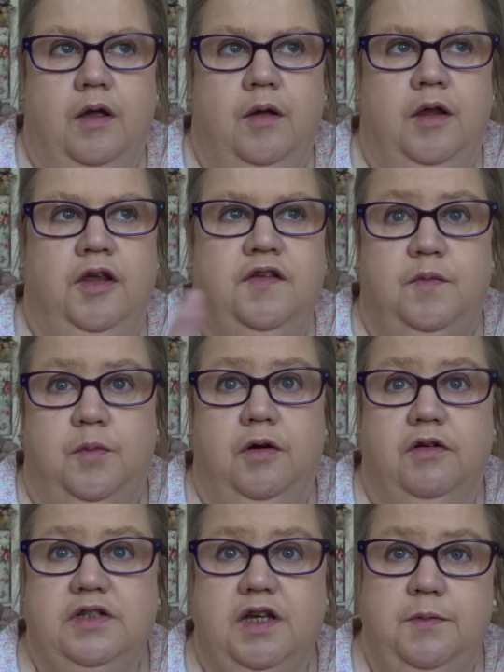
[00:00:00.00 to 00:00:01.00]
use the
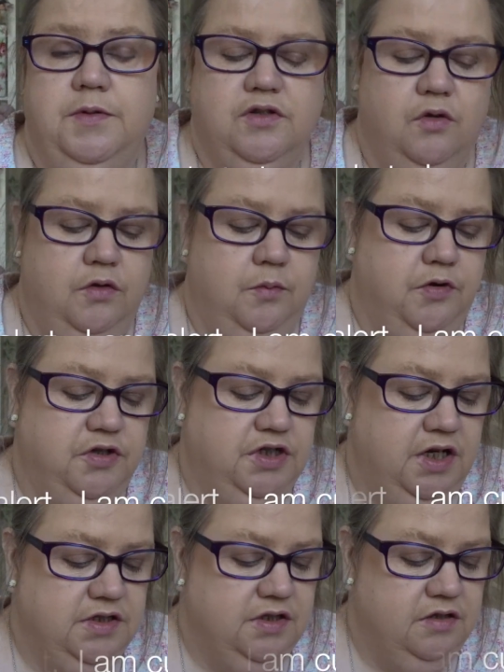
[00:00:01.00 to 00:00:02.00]
progress keepers on the
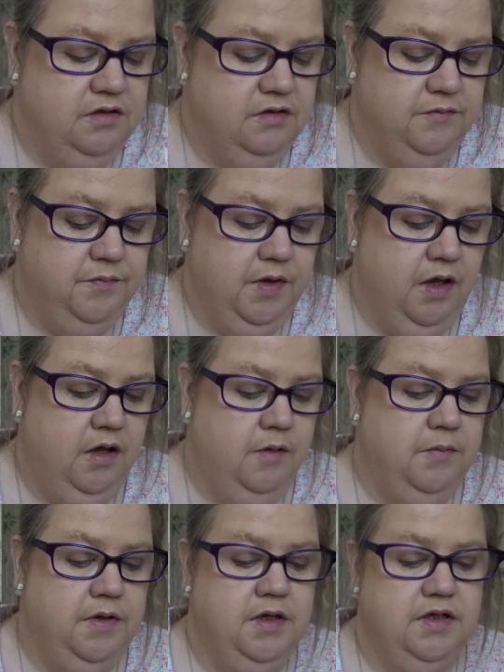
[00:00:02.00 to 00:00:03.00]
project.
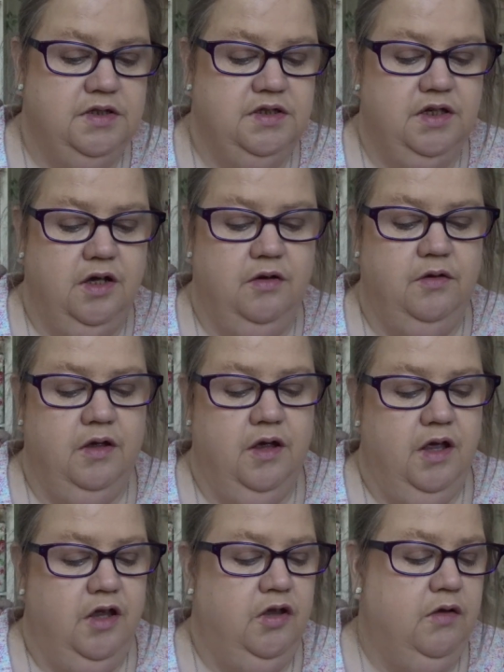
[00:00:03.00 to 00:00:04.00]
So
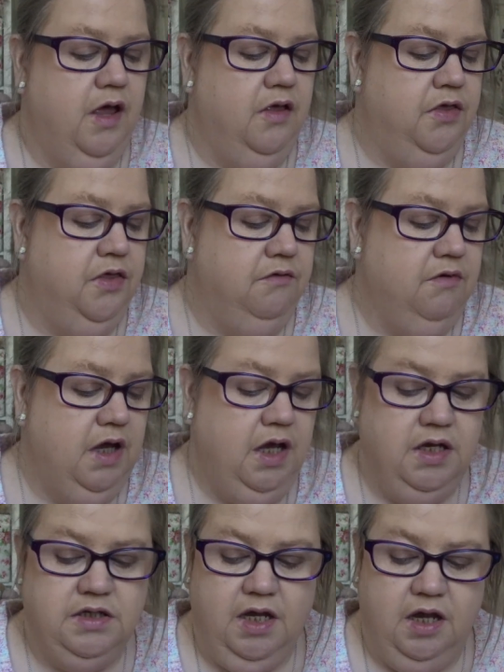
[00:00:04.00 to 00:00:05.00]
you get
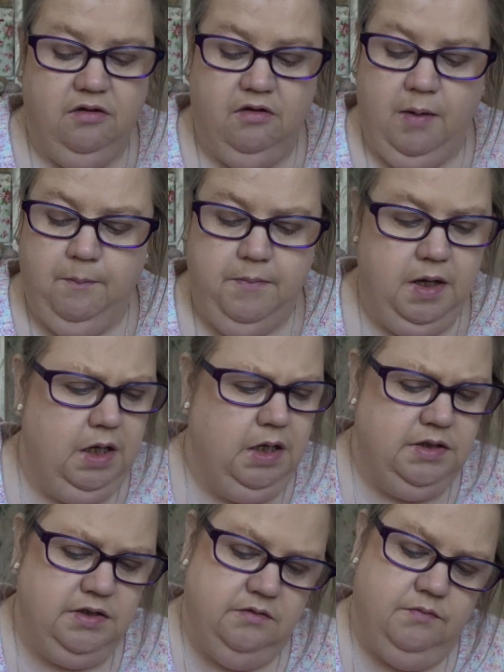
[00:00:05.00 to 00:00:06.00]
3 10-gram
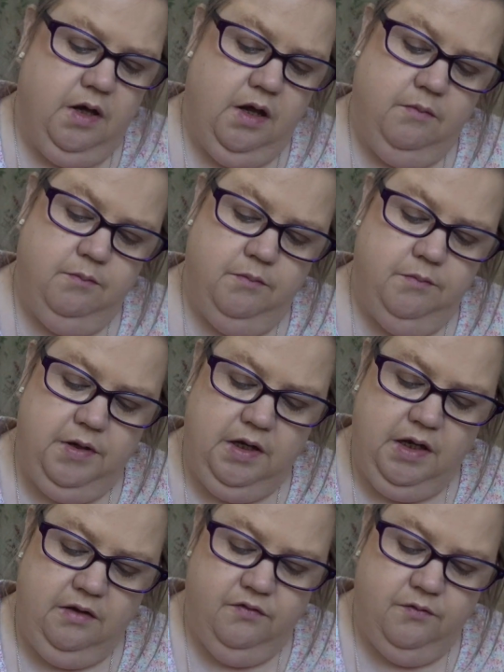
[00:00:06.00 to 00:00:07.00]
minis, I believe,